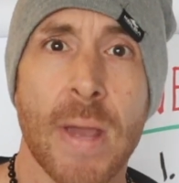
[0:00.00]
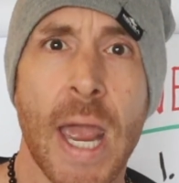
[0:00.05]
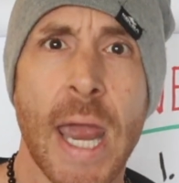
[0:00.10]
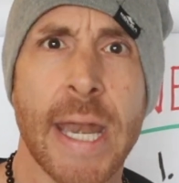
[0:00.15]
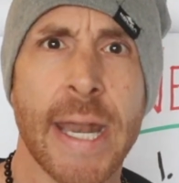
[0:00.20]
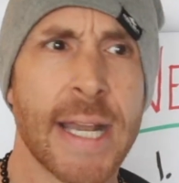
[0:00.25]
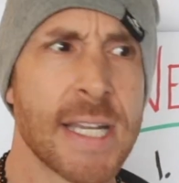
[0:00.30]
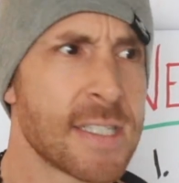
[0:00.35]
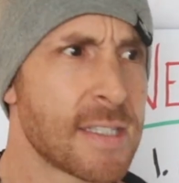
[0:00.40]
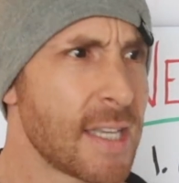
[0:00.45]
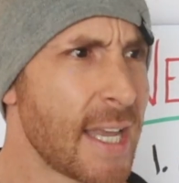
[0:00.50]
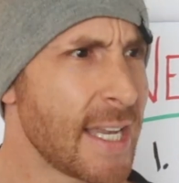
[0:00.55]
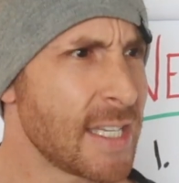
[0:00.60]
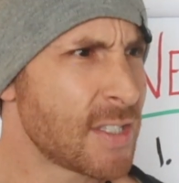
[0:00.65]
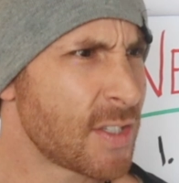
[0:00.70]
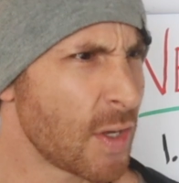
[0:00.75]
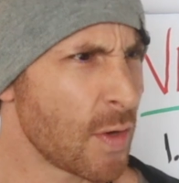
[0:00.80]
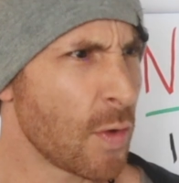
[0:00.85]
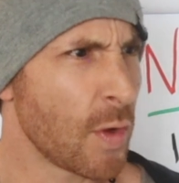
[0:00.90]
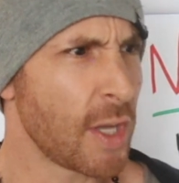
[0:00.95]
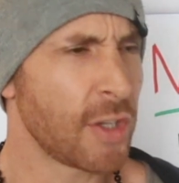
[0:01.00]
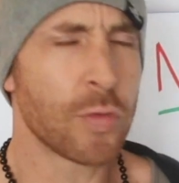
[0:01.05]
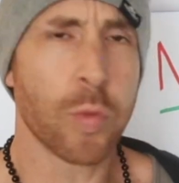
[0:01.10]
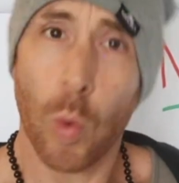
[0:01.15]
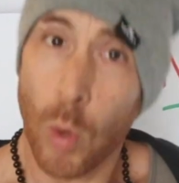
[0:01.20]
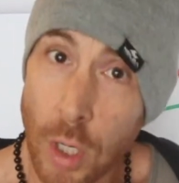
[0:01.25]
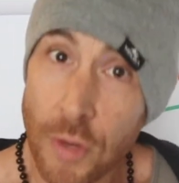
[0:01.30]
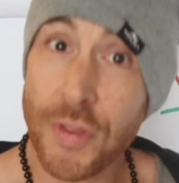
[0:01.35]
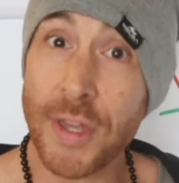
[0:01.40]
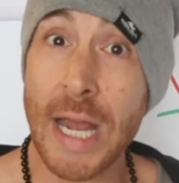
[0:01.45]
it's
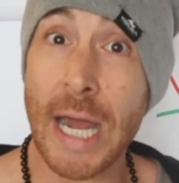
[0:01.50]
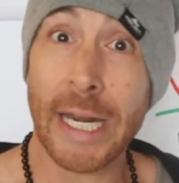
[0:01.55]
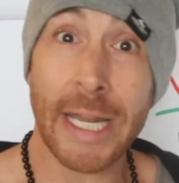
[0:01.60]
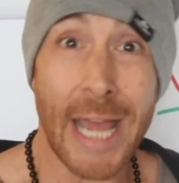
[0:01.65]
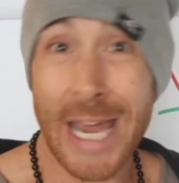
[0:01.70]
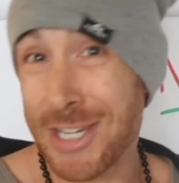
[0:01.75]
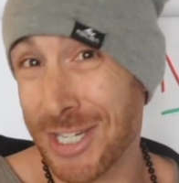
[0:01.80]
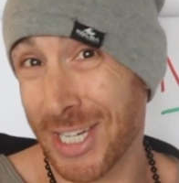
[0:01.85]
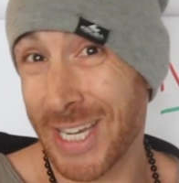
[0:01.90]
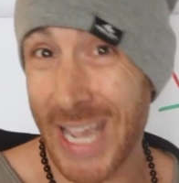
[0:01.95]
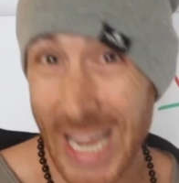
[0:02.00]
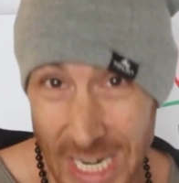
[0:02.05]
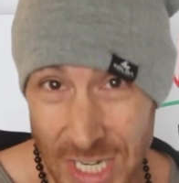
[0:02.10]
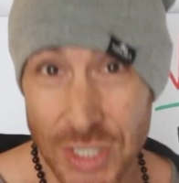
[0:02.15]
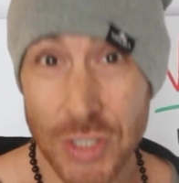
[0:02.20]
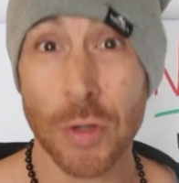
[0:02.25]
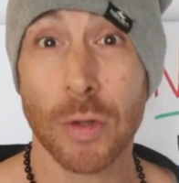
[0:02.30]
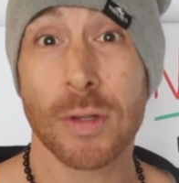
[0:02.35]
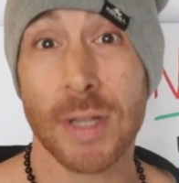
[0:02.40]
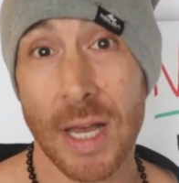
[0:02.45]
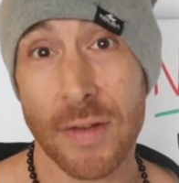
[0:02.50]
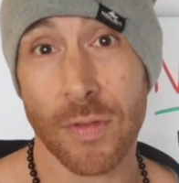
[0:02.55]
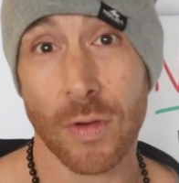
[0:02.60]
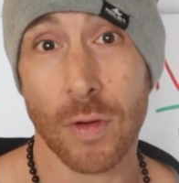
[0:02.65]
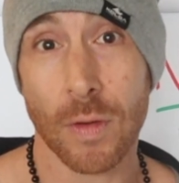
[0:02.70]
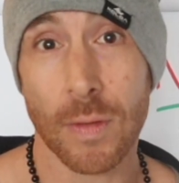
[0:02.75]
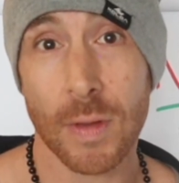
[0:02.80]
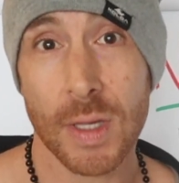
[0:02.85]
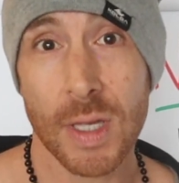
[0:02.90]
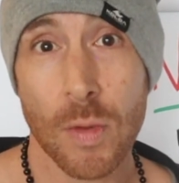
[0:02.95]
worth it on an educational
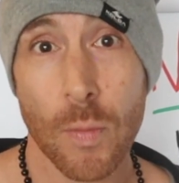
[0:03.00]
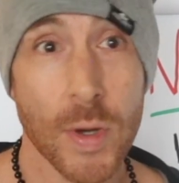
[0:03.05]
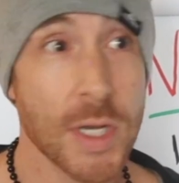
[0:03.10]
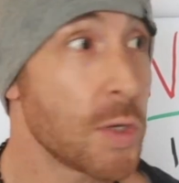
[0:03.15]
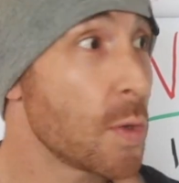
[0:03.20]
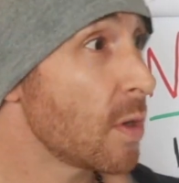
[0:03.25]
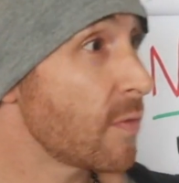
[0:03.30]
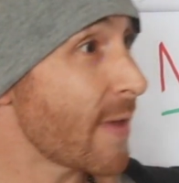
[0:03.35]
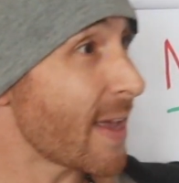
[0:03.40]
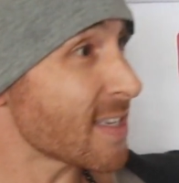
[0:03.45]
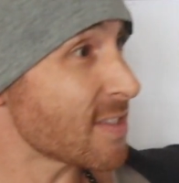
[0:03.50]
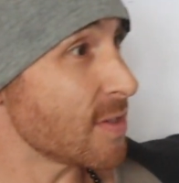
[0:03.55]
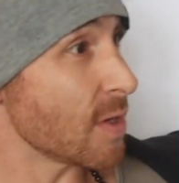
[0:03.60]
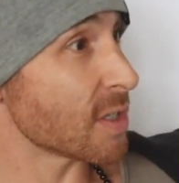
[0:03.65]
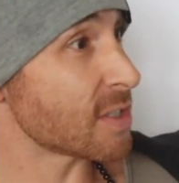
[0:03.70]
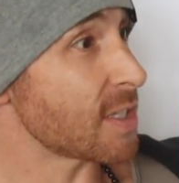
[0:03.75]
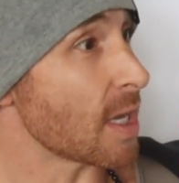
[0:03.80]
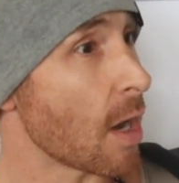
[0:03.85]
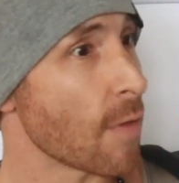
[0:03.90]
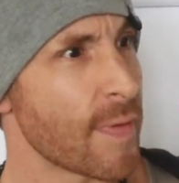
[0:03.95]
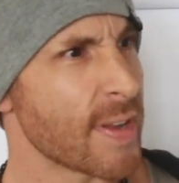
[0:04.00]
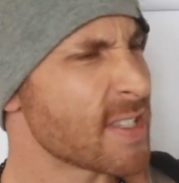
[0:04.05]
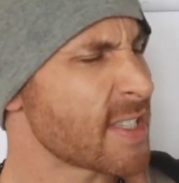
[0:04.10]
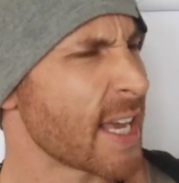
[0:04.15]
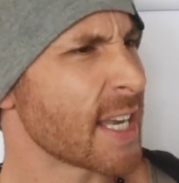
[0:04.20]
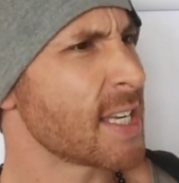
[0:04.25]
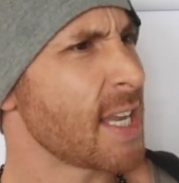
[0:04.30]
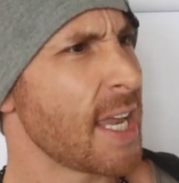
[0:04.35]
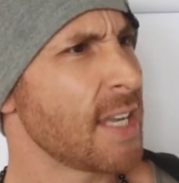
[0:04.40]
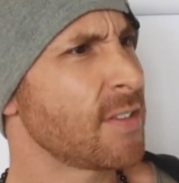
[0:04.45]
level. When you invest in yourself, it's
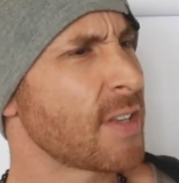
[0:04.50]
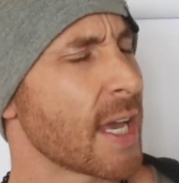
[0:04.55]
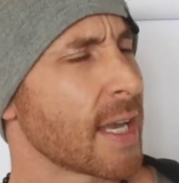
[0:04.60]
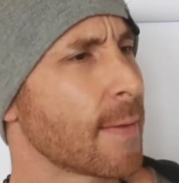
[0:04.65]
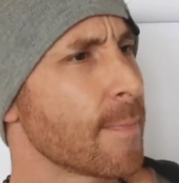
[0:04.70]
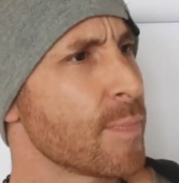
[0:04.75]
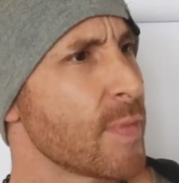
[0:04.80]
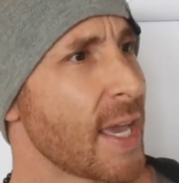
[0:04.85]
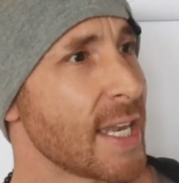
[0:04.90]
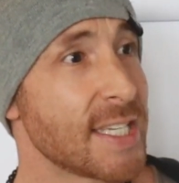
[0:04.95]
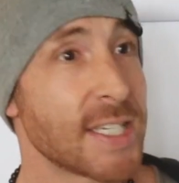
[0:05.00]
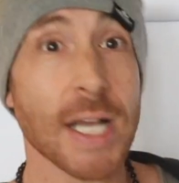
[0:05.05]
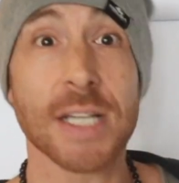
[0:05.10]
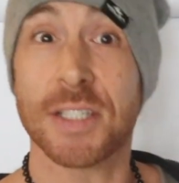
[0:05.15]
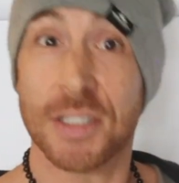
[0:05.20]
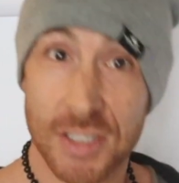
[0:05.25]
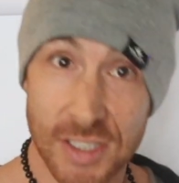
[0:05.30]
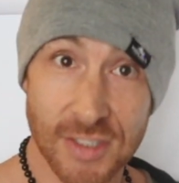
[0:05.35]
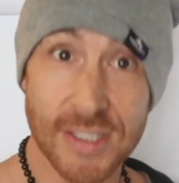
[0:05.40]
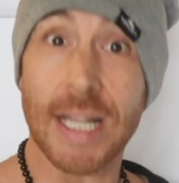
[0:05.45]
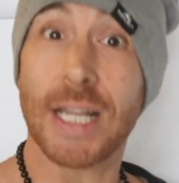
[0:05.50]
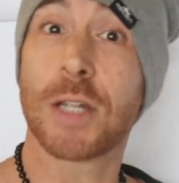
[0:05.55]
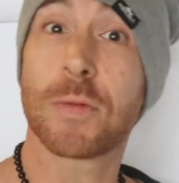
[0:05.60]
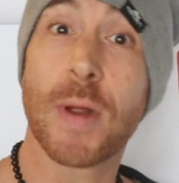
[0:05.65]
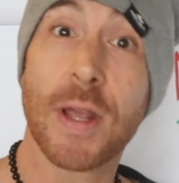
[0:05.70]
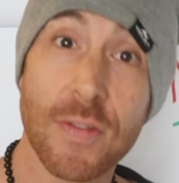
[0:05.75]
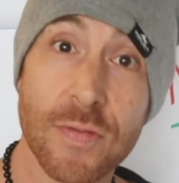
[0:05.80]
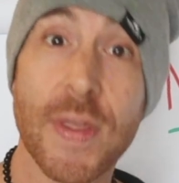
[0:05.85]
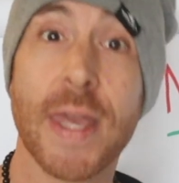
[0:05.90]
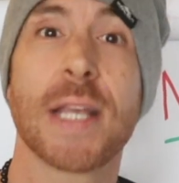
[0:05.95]
like it does
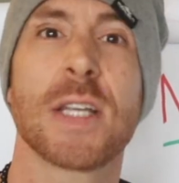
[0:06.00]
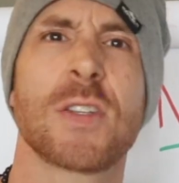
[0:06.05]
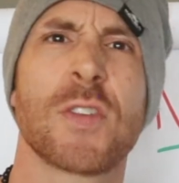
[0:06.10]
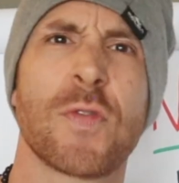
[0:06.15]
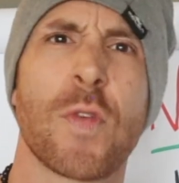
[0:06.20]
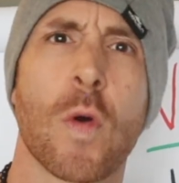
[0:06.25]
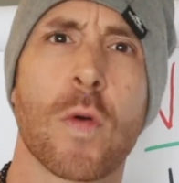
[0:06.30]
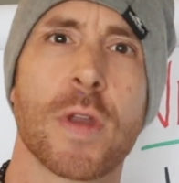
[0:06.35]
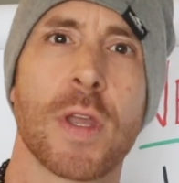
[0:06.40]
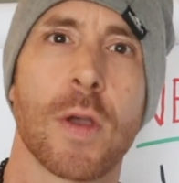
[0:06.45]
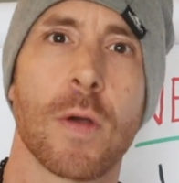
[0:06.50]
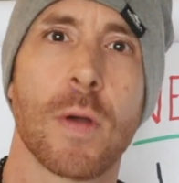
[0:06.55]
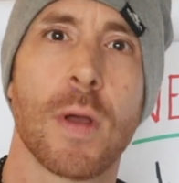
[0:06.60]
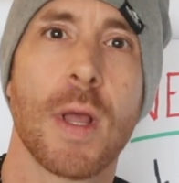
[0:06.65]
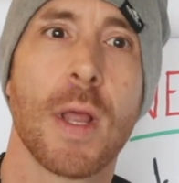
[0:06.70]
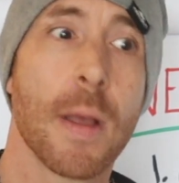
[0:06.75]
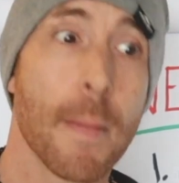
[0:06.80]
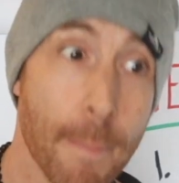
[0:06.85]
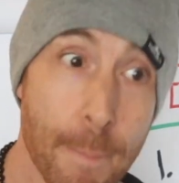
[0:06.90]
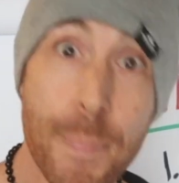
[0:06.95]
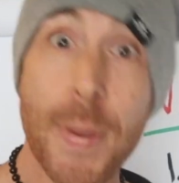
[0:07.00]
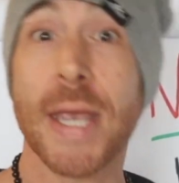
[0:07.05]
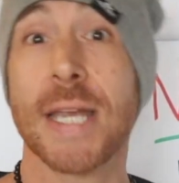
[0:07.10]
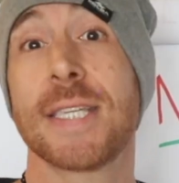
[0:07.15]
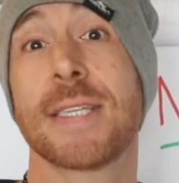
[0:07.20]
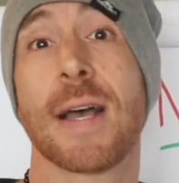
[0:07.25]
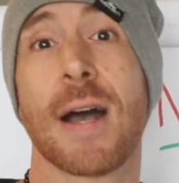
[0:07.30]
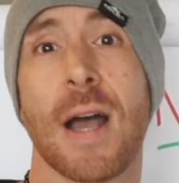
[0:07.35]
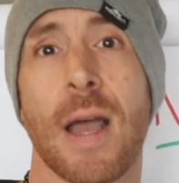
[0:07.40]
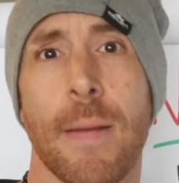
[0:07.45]
accelerate things for you,
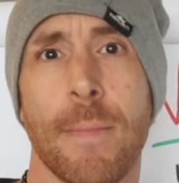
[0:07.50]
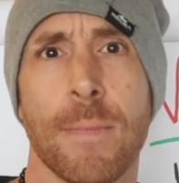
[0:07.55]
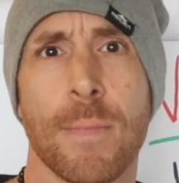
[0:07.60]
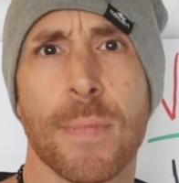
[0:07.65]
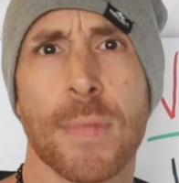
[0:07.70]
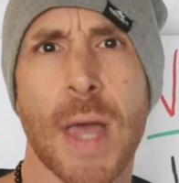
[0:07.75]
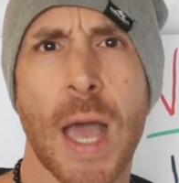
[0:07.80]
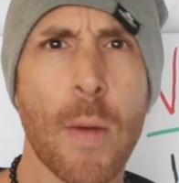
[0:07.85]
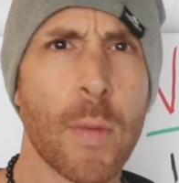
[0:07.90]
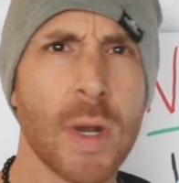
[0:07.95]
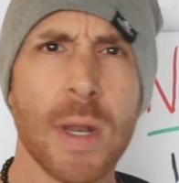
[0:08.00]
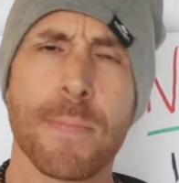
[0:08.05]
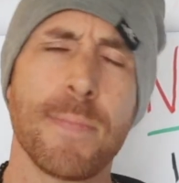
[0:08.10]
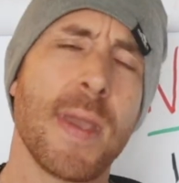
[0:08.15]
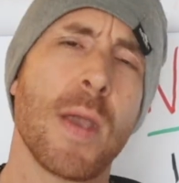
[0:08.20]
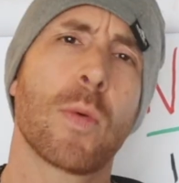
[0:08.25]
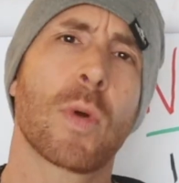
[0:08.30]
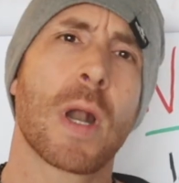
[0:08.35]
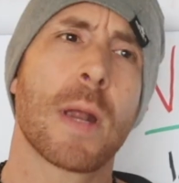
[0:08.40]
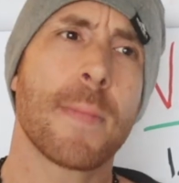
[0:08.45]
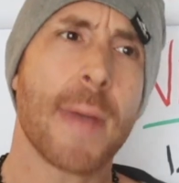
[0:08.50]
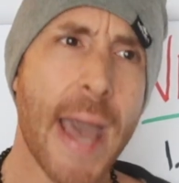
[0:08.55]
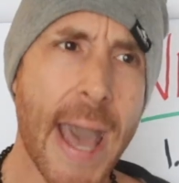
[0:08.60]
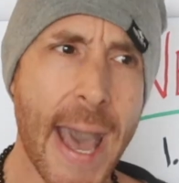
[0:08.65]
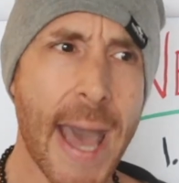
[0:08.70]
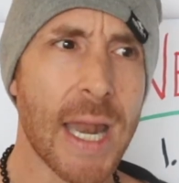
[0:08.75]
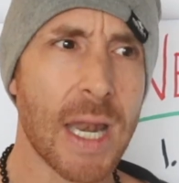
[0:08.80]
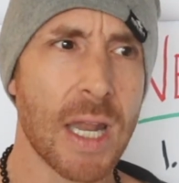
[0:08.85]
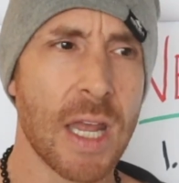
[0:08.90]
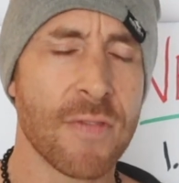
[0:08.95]
big time. I wouldn't be where I'm
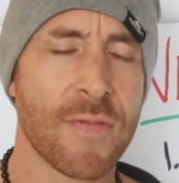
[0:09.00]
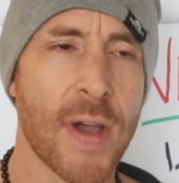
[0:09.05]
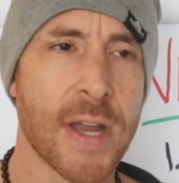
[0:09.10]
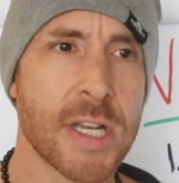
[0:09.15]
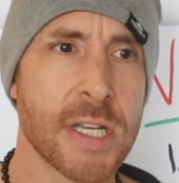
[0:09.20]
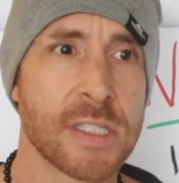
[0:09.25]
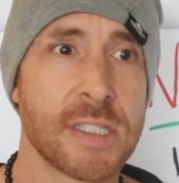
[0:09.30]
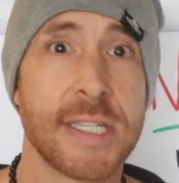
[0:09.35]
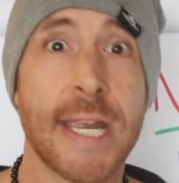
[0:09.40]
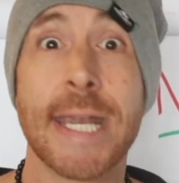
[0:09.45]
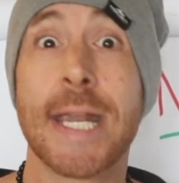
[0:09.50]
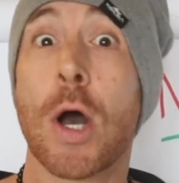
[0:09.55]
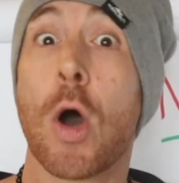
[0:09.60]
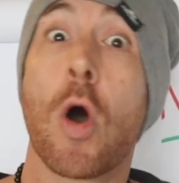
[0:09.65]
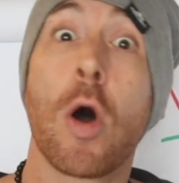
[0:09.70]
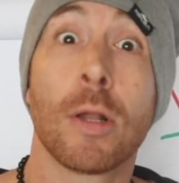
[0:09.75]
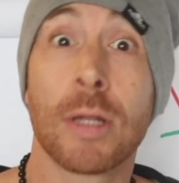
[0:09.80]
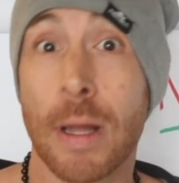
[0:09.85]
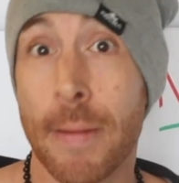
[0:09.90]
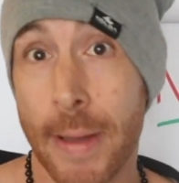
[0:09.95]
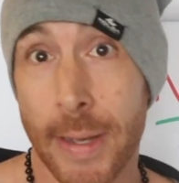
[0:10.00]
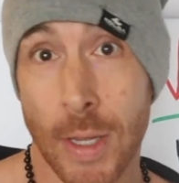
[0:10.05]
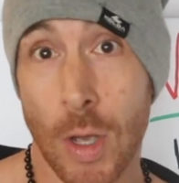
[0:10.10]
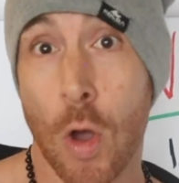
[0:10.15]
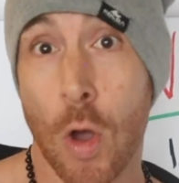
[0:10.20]
at if I just did it all on my